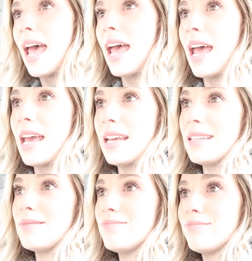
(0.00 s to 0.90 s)

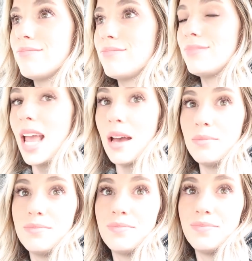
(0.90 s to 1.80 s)
and yeah,
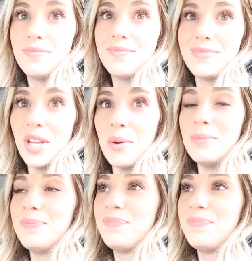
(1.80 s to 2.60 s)
so